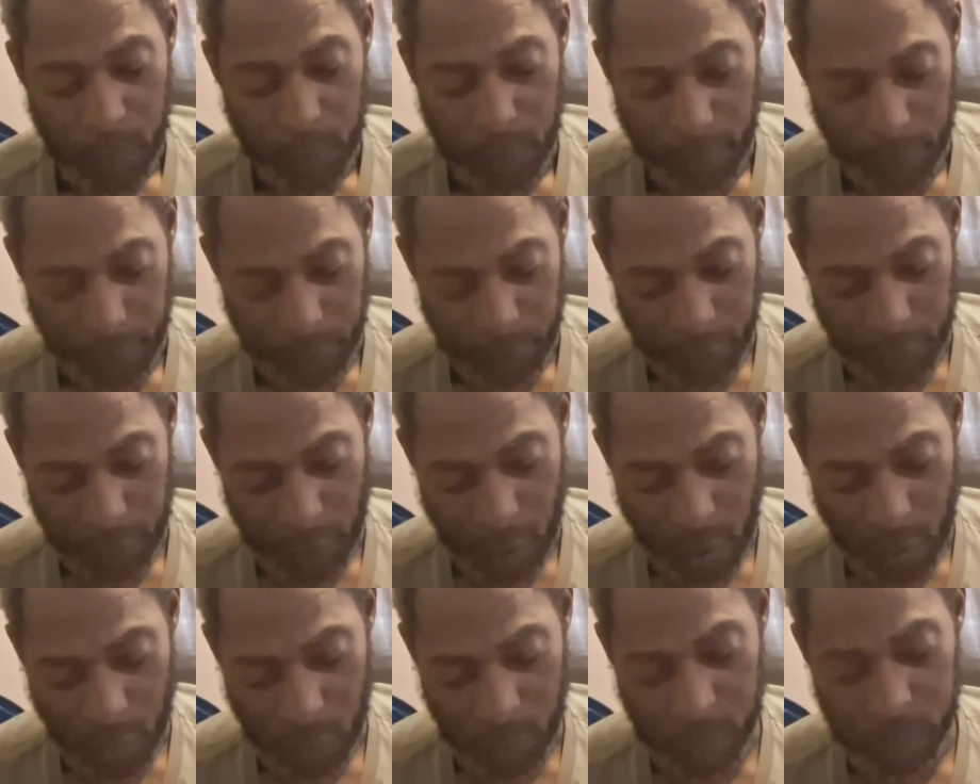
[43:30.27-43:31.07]
If you
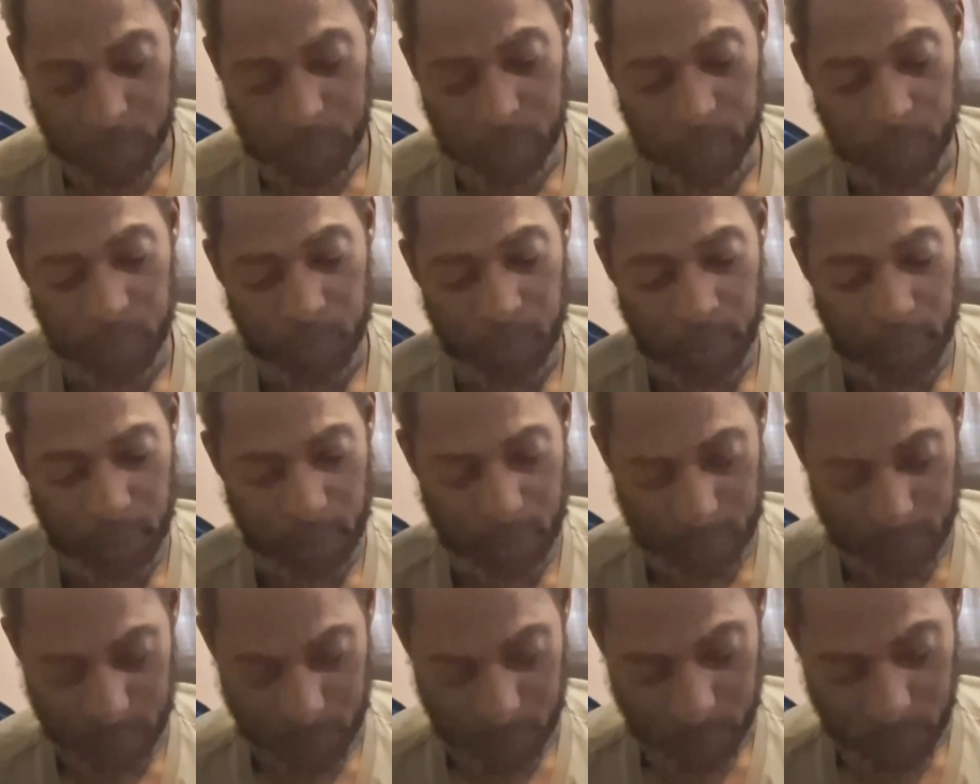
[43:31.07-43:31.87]
don't,
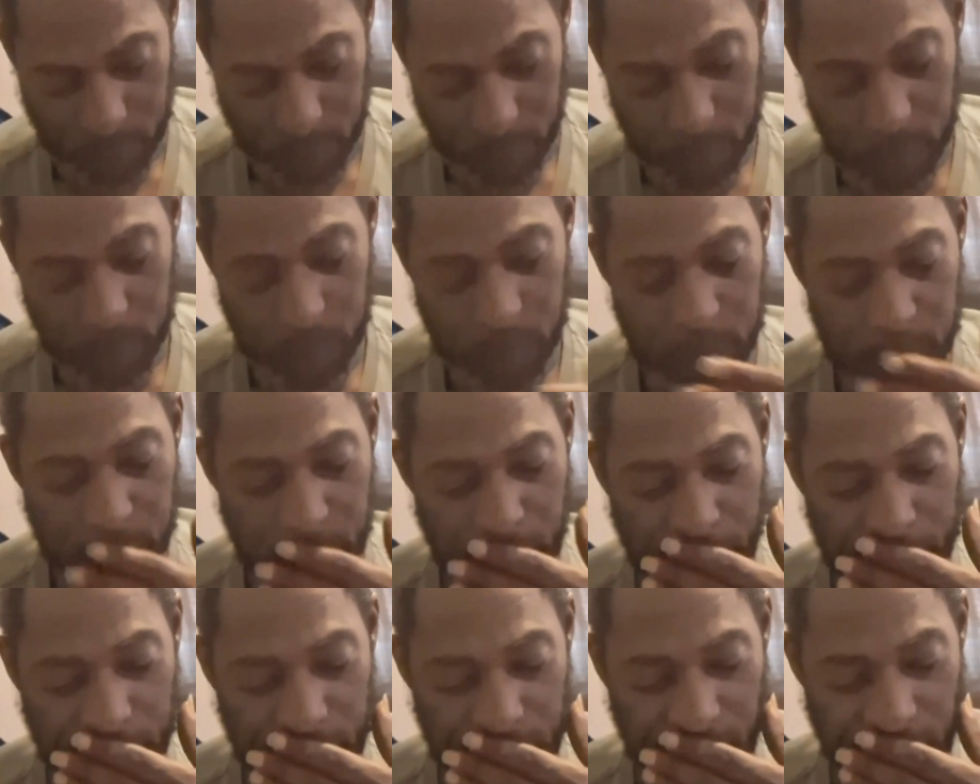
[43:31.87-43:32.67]

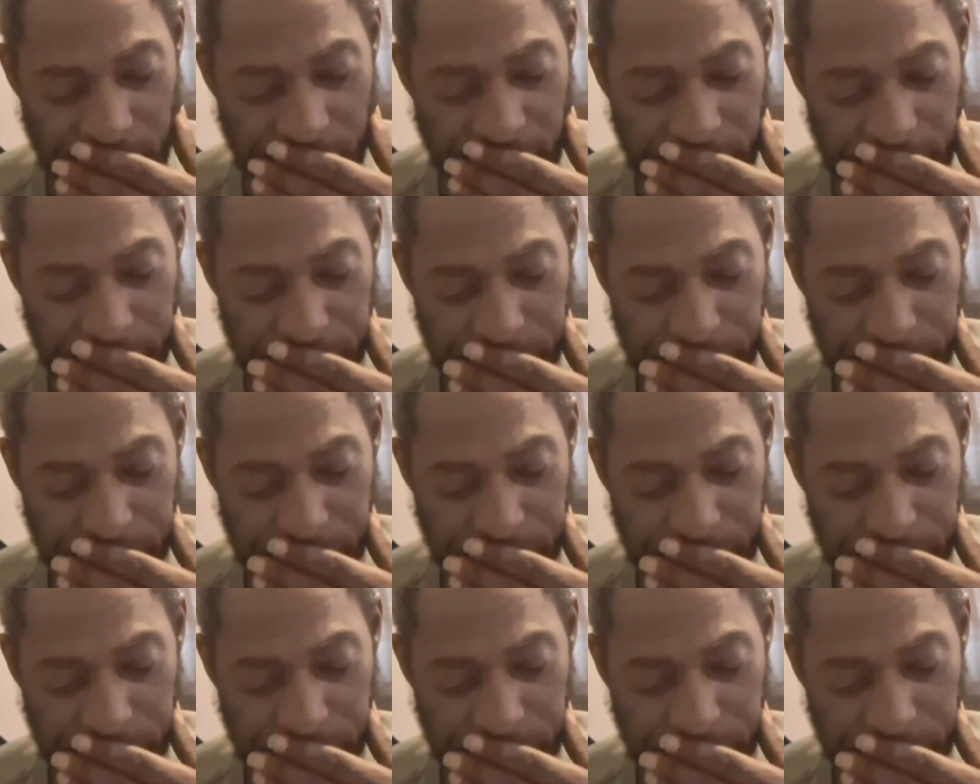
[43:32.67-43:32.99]
let's get it.